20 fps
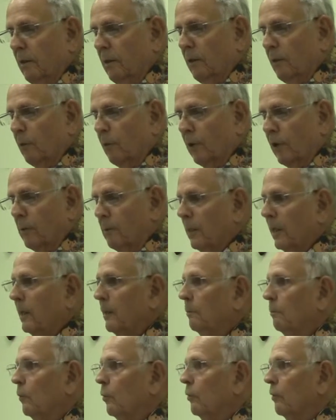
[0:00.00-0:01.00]
one of
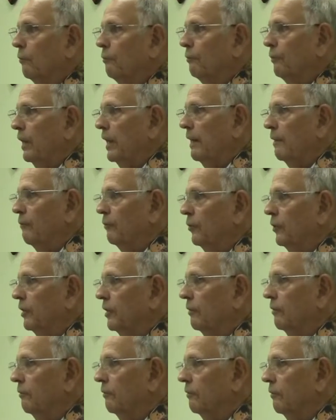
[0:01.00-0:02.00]
my more
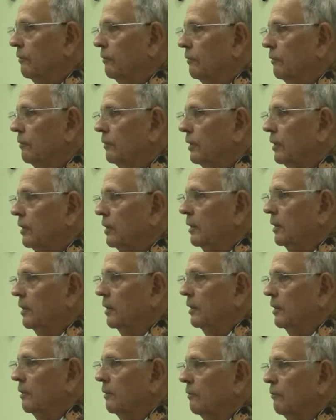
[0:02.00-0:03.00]
favorite
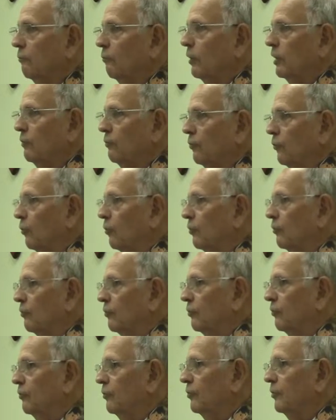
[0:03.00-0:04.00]

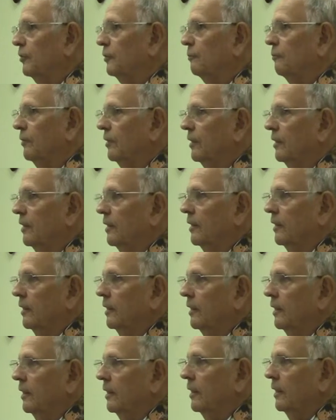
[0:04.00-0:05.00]
resources,
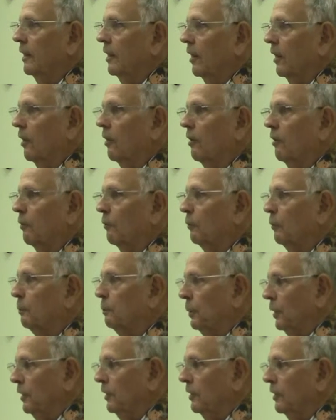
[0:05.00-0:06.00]
along
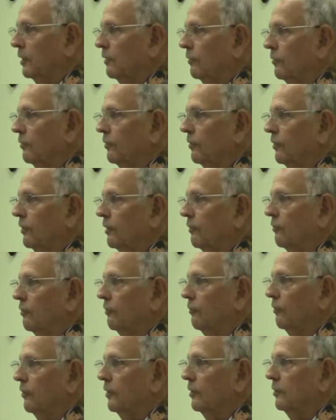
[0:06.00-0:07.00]
with peanuts, as
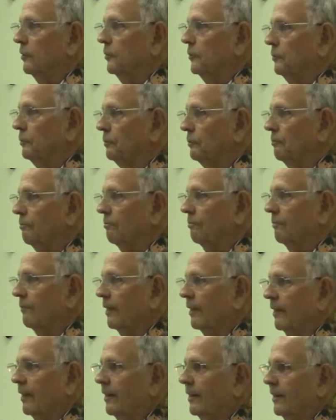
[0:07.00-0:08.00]
you know.
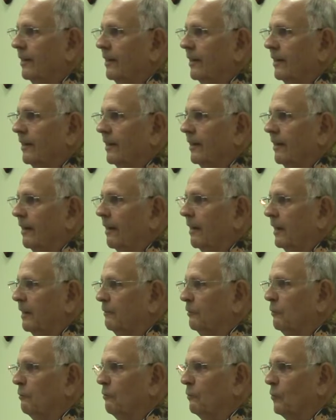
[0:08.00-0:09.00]
I
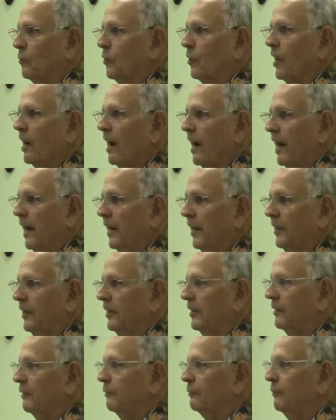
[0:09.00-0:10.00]
have a
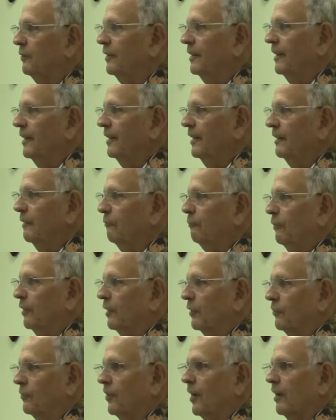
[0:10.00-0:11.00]
variety of
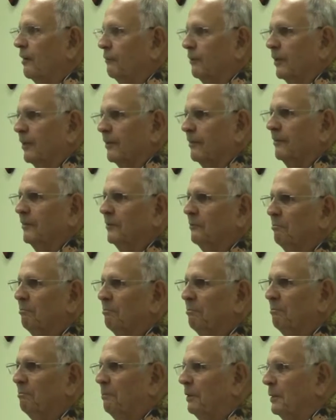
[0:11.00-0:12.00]
philosophical
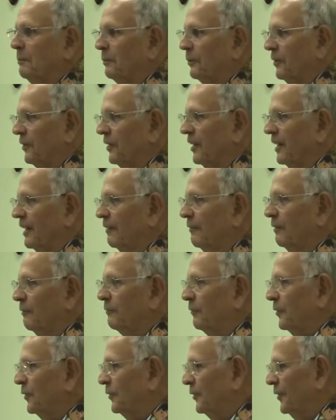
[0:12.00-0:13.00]
people that I
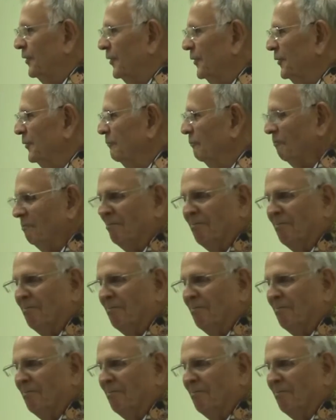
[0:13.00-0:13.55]
refer to.